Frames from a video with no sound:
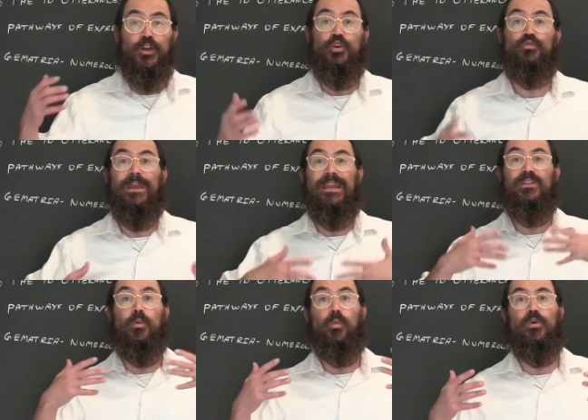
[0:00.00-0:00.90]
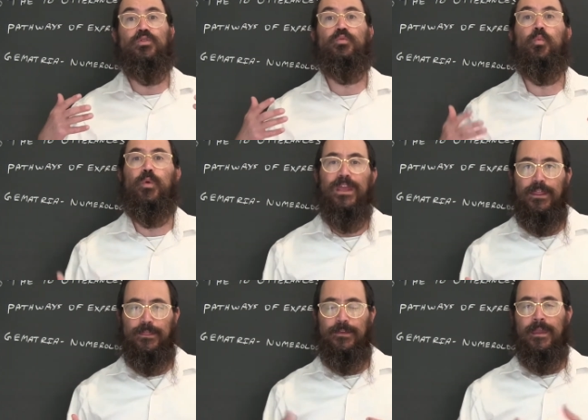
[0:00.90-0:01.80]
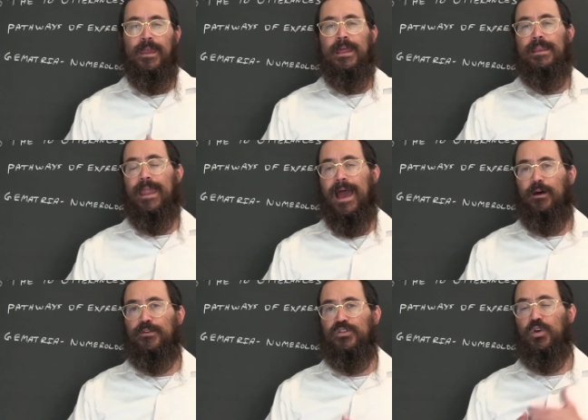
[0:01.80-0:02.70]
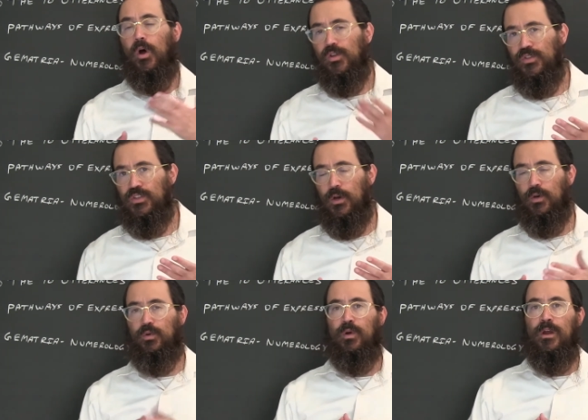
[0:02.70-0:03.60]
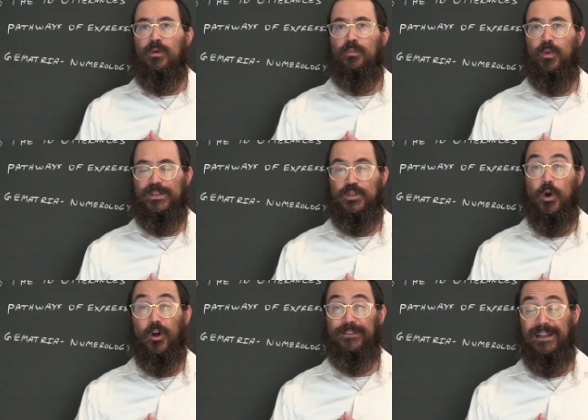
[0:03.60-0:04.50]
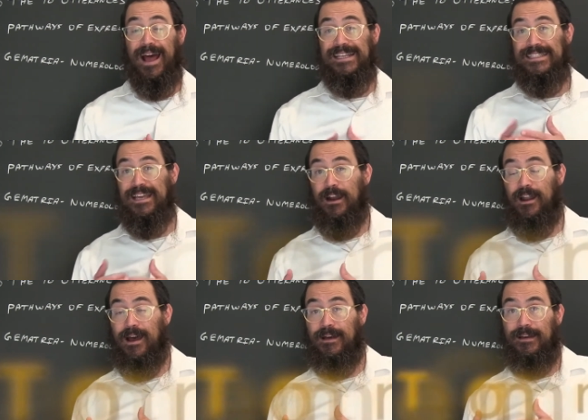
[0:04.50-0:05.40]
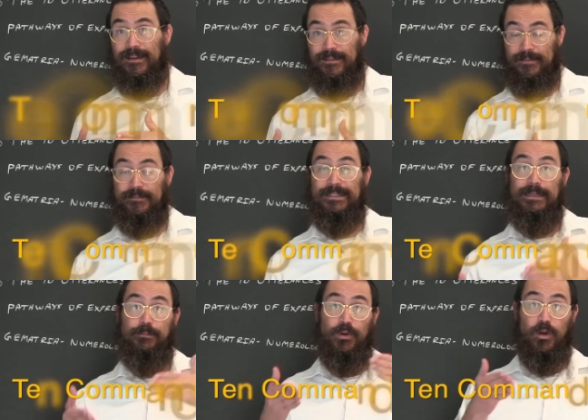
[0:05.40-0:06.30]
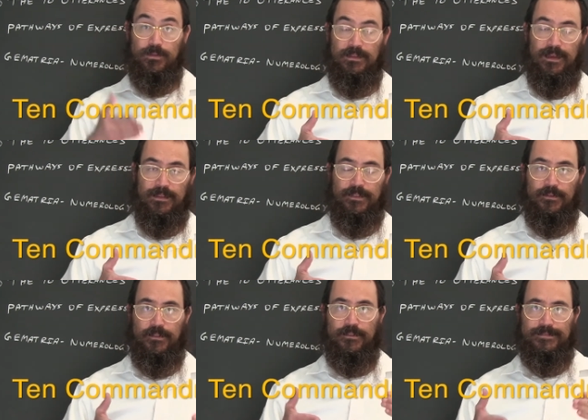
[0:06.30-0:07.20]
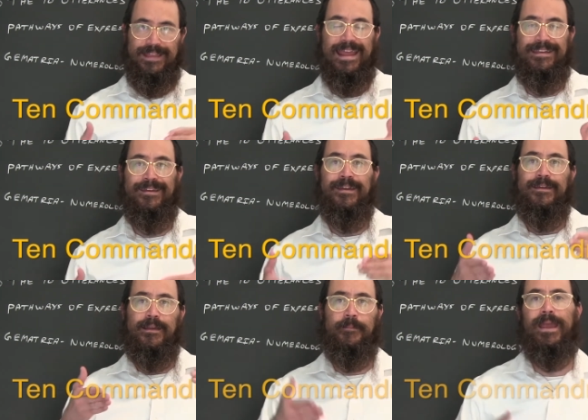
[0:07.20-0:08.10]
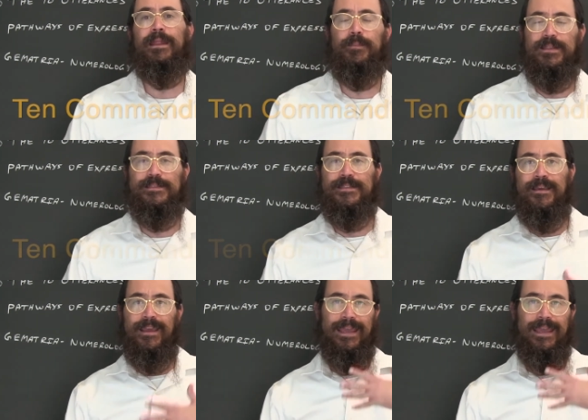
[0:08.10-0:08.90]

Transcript: created the world with. Now, there's also what is called the Asara Dibrot, the, the, the Ten Commandments.